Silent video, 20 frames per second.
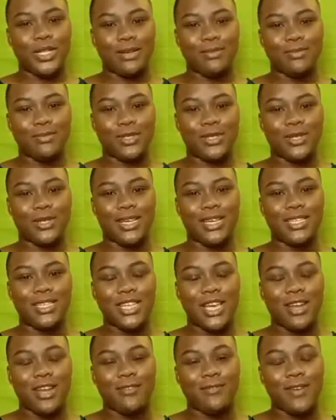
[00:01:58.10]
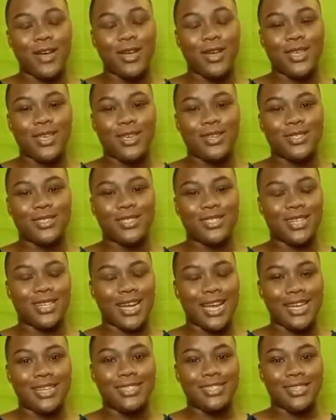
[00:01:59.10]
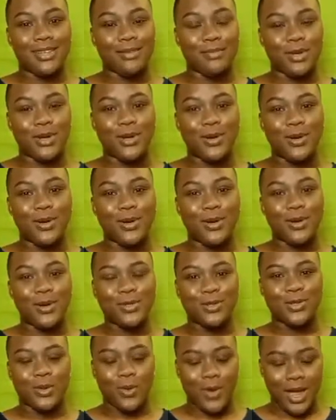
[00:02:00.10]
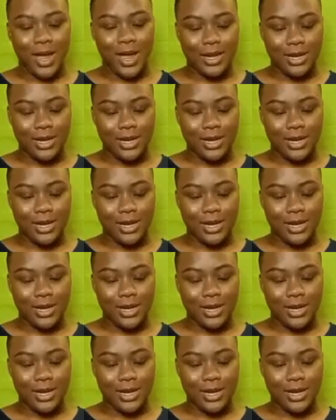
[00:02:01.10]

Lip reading: to the chat of our news tonight. I'm your host, Cwayita